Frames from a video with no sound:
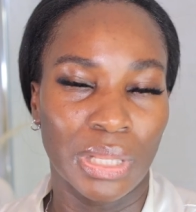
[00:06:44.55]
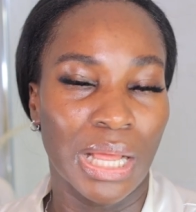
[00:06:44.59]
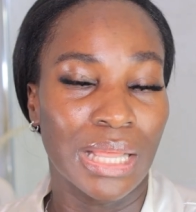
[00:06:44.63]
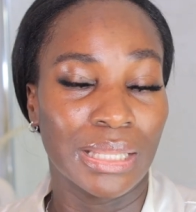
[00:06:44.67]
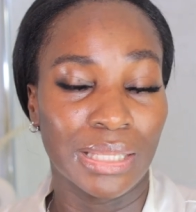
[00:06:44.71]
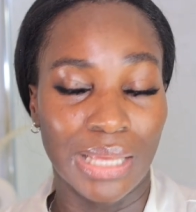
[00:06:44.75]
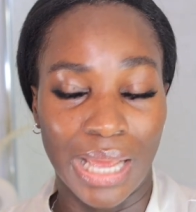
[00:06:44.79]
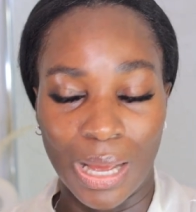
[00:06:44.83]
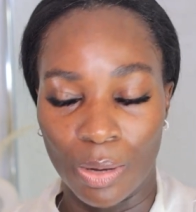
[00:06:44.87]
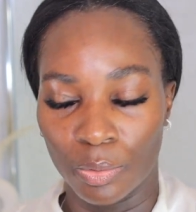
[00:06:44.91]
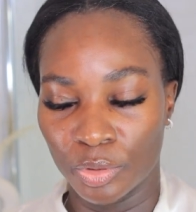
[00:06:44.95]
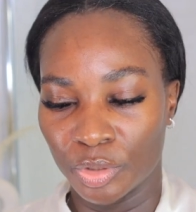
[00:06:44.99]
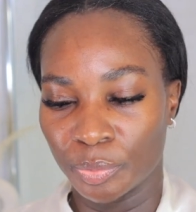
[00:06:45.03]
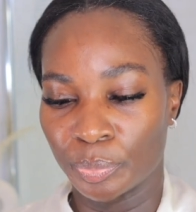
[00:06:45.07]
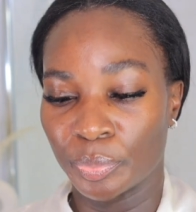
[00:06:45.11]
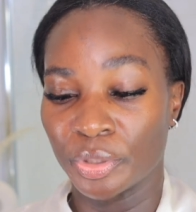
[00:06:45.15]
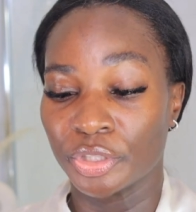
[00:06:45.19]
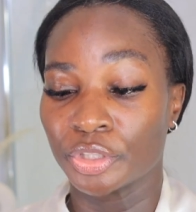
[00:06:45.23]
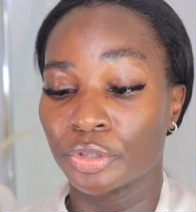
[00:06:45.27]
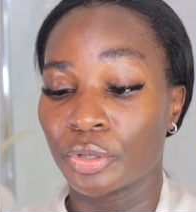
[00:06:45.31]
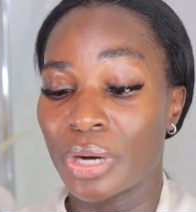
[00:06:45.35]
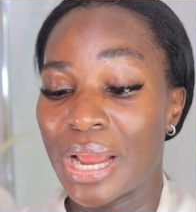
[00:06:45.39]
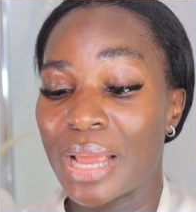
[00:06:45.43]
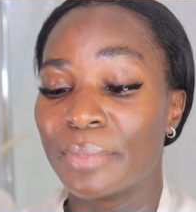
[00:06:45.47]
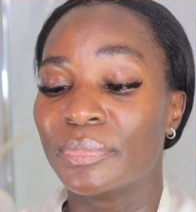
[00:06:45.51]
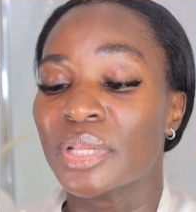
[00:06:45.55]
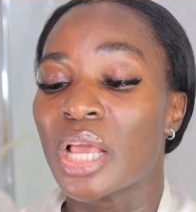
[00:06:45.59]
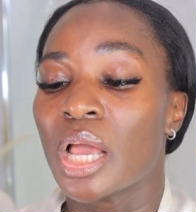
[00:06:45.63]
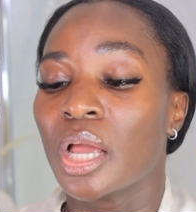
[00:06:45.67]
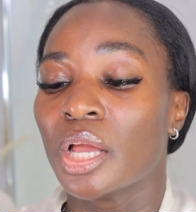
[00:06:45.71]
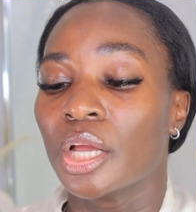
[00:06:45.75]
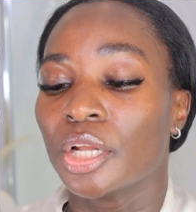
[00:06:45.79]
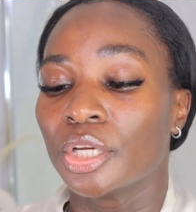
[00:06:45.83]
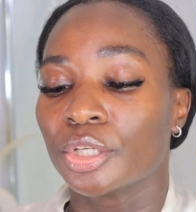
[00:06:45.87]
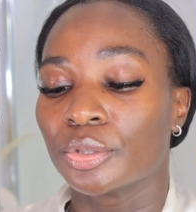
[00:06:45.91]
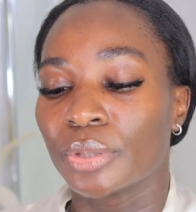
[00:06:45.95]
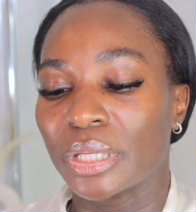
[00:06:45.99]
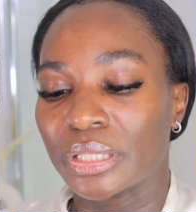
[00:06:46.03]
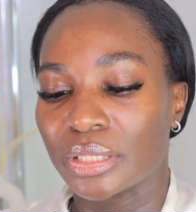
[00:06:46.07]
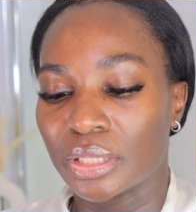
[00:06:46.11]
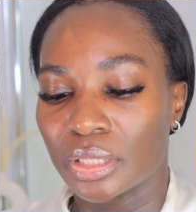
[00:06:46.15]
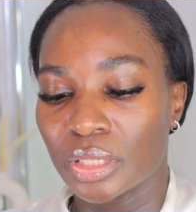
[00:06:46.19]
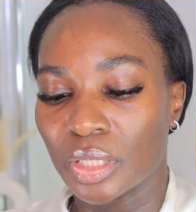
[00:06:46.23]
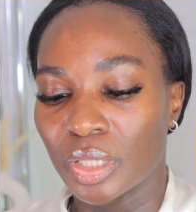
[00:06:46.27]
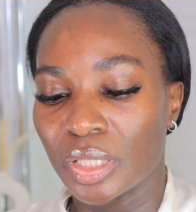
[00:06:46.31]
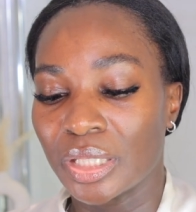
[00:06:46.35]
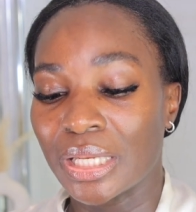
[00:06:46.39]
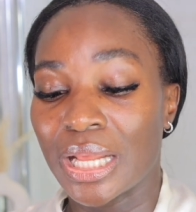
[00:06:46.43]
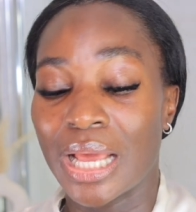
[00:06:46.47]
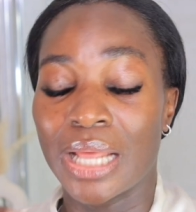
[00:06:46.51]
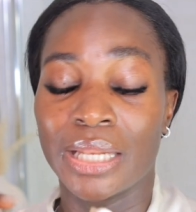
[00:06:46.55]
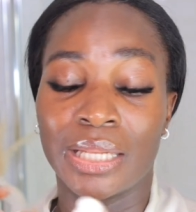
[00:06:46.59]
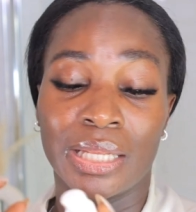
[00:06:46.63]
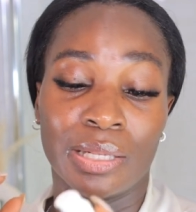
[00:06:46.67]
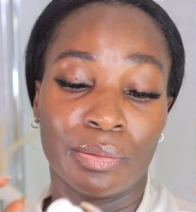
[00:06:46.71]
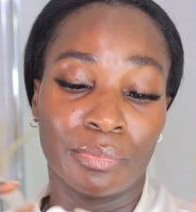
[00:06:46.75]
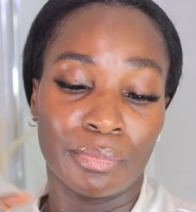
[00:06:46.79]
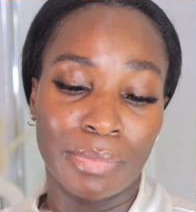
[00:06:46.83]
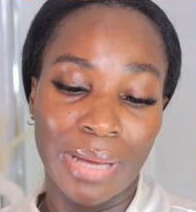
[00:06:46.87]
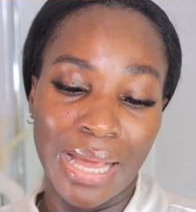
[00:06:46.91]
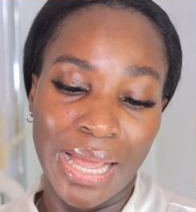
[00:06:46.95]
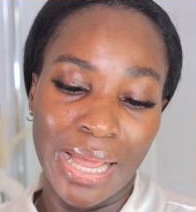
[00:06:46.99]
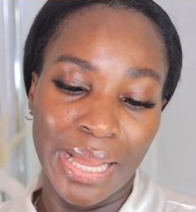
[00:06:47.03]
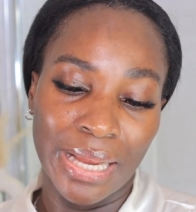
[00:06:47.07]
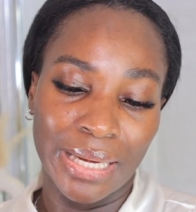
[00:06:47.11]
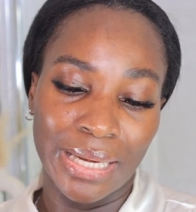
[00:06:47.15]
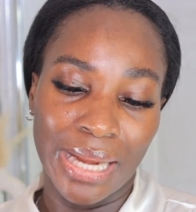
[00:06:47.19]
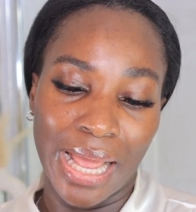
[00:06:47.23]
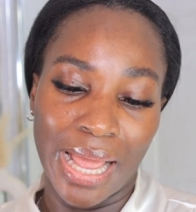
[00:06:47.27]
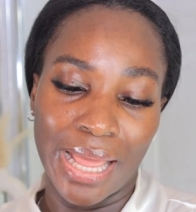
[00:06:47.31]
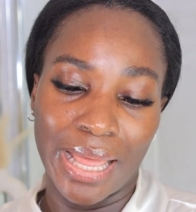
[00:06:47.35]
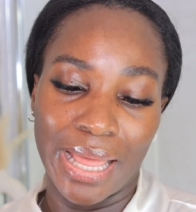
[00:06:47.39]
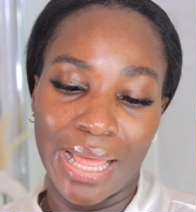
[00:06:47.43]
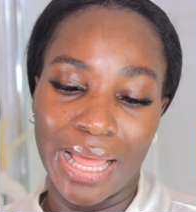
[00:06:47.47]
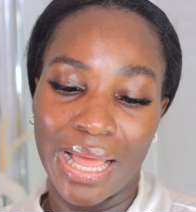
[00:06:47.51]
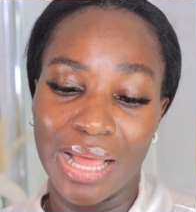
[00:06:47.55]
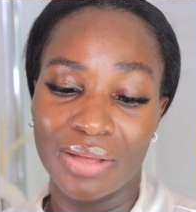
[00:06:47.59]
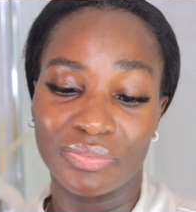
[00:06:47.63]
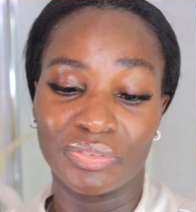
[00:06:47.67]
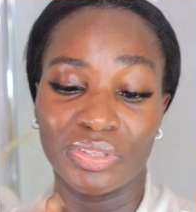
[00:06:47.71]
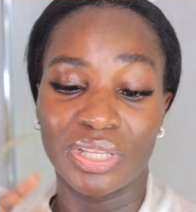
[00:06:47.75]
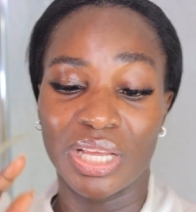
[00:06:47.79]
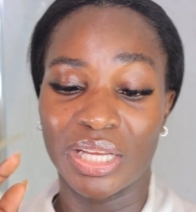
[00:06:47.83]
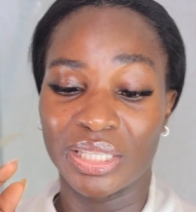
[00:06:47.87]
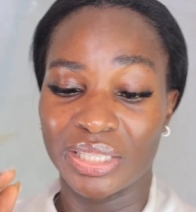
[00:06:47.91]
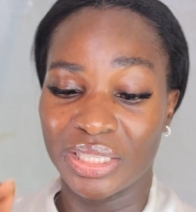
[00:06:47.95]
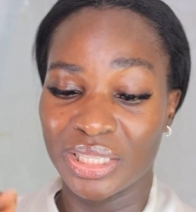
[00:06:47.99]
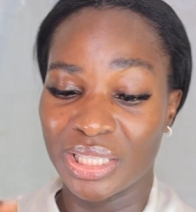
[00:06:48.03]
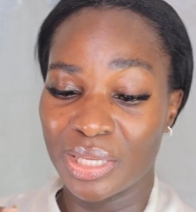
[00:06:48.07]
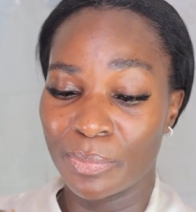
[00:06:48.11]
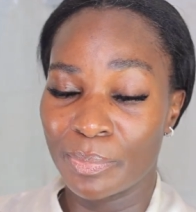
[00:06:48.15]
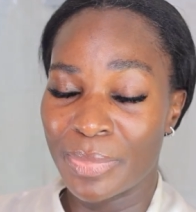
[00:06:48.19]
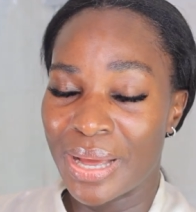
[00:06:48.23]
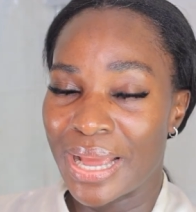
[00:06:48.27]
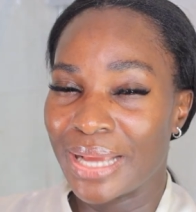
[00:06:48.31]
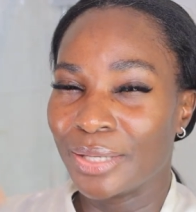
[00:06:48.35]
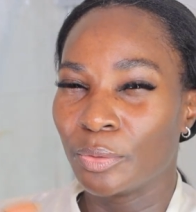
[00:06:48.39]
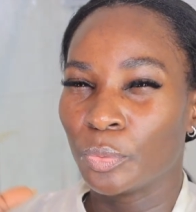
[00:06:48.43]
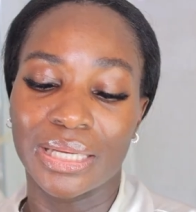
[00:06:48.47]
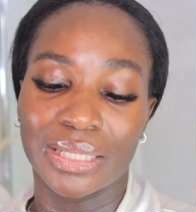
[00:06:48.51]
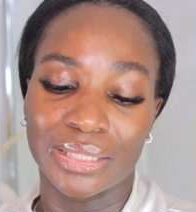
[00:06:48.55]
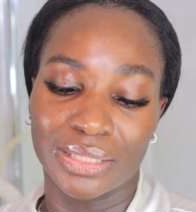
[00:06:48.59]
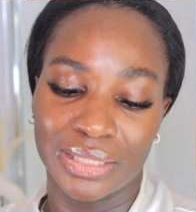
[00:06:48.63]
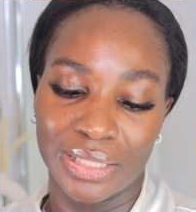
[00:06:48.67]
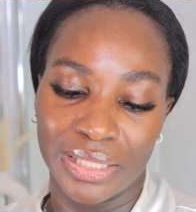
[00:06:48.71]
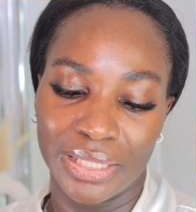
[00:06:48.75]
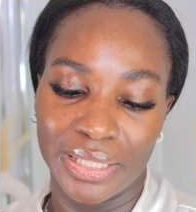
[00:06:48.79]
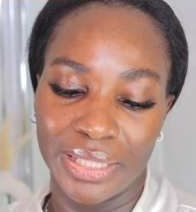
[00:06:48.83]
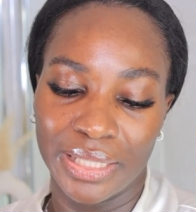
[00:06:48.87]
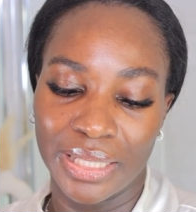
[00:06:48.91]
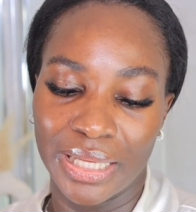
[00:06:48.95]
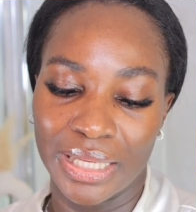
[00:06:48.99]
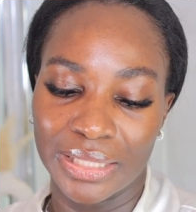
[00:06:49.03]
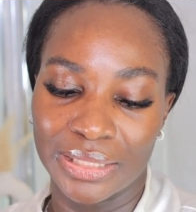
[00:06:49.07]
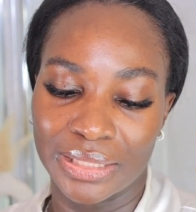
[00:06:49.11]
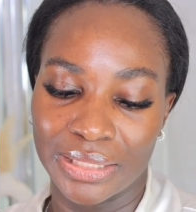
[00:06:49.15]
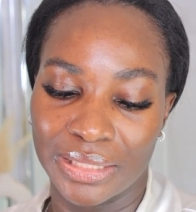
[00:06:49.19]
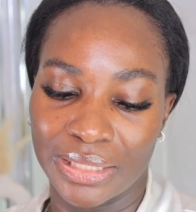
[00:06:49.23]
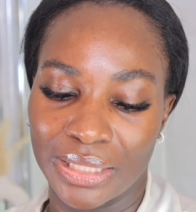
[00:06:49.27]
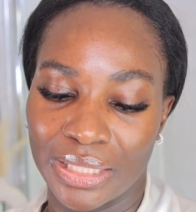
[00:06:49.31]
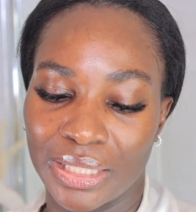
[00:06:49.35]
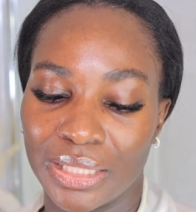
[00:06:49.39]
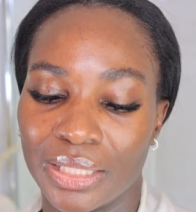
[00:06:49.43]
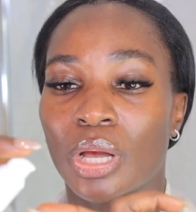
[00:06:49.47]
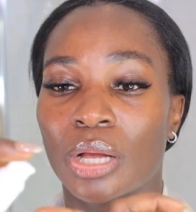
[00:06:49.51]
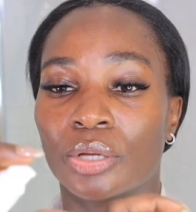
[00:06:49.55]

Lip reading: and I was prescribed tretinoin, and in mine I have niacinamide, azelaic acid.